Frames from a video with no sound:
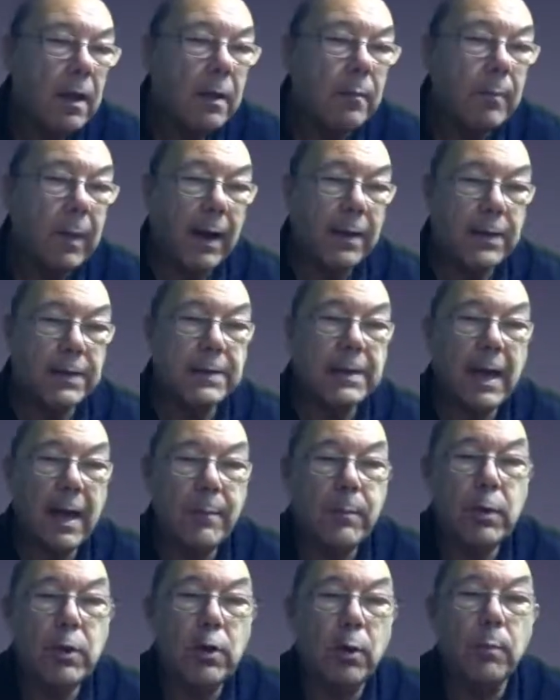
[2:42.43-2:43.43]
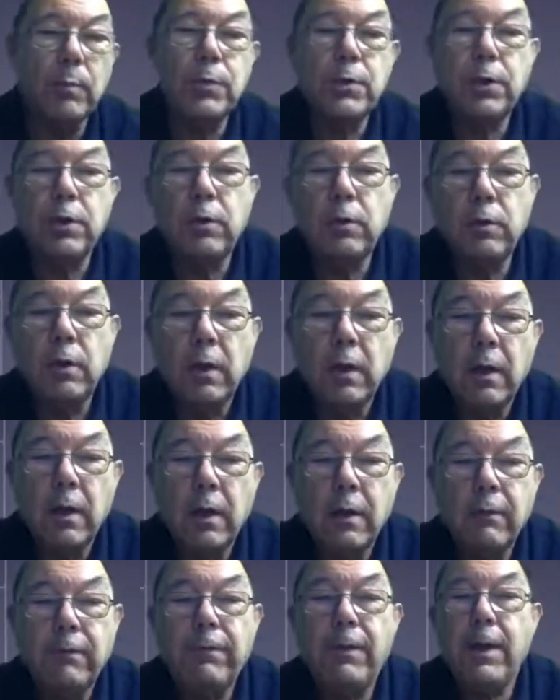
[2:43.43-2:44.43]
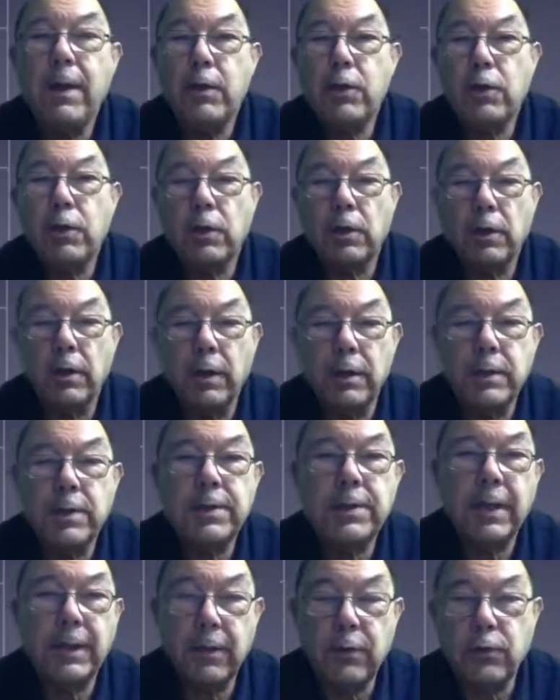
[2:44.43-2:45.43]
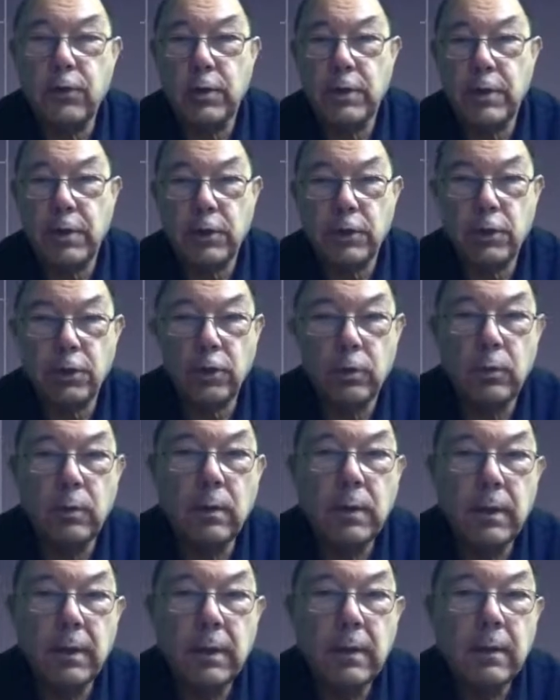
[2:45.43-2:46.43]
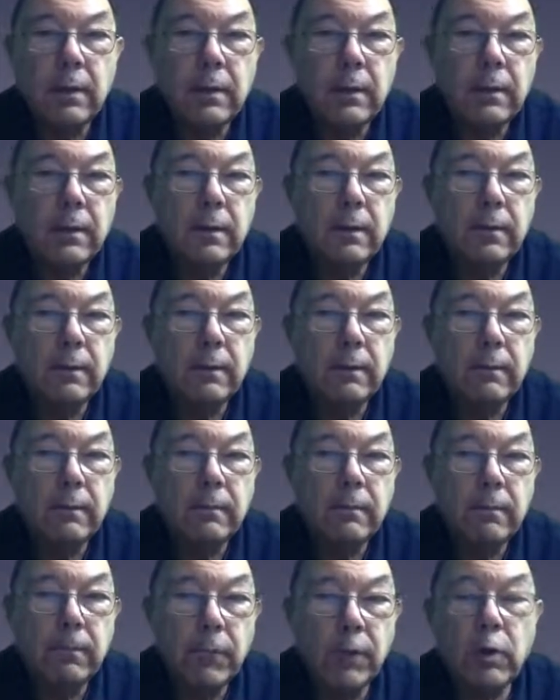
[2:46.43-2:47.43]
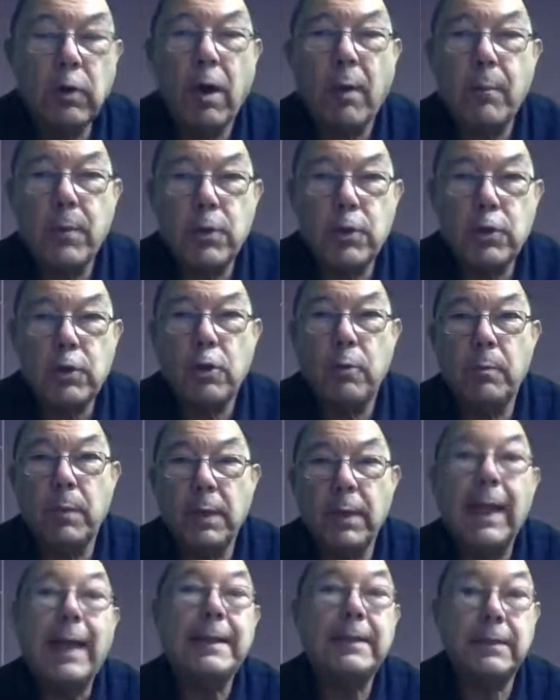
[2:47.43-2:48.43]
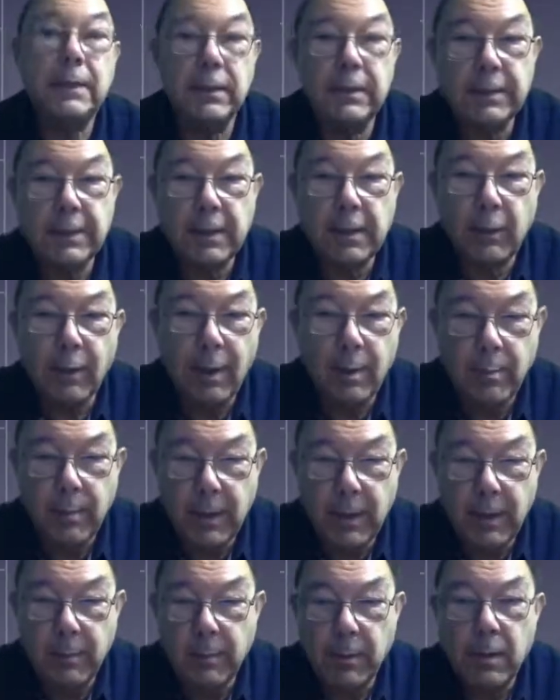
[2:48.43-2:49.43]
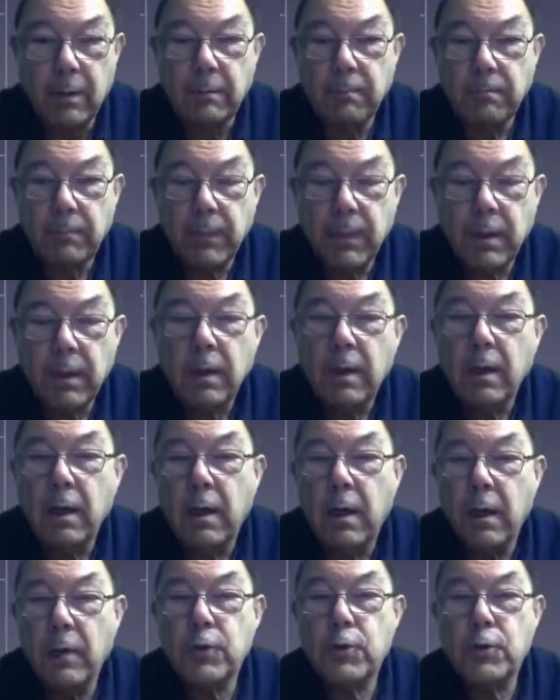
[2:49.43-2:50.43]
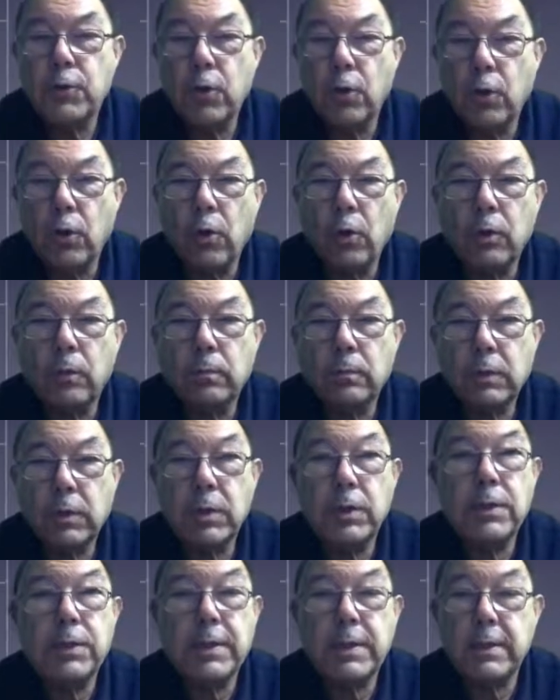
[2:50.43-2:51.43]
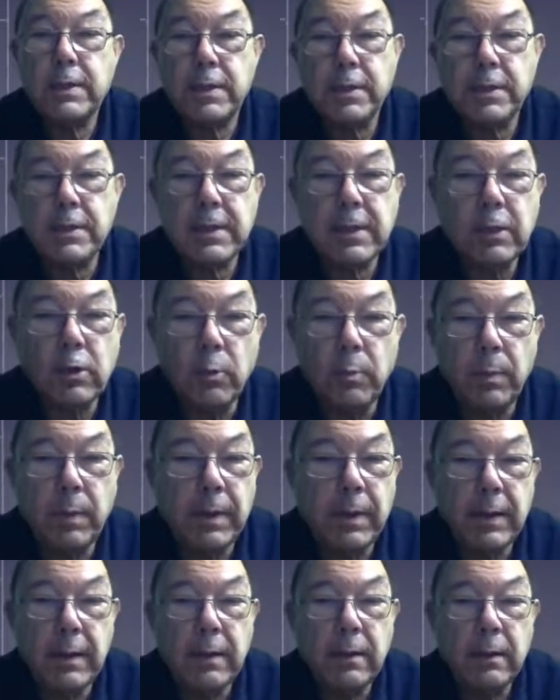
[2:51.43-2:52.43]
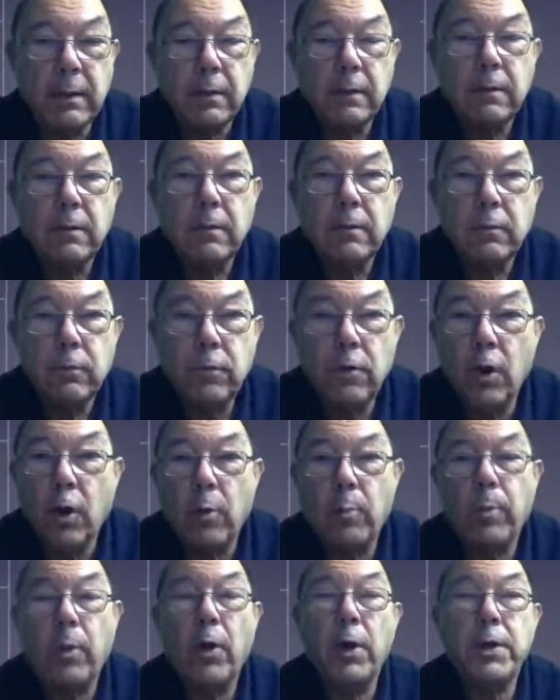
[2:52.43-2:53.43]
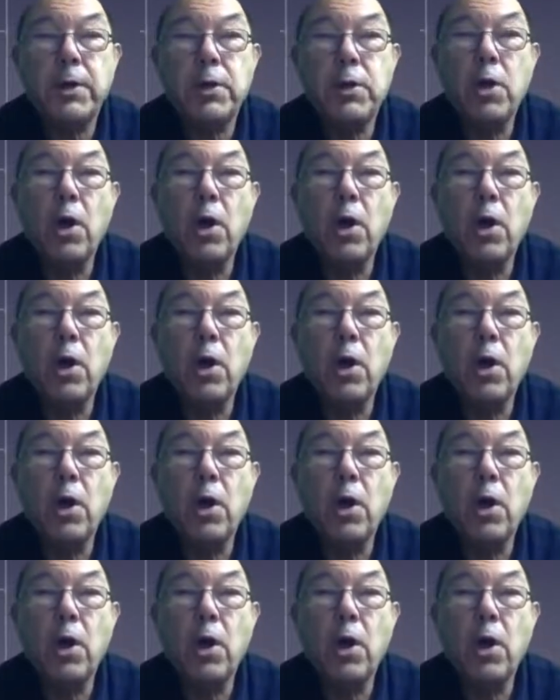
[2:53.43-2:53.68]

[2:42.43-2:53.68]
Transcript: By the time you come to facial and sanitary tissue, the grammage can be less than cigarette paper. And so consistency could be 0.01%.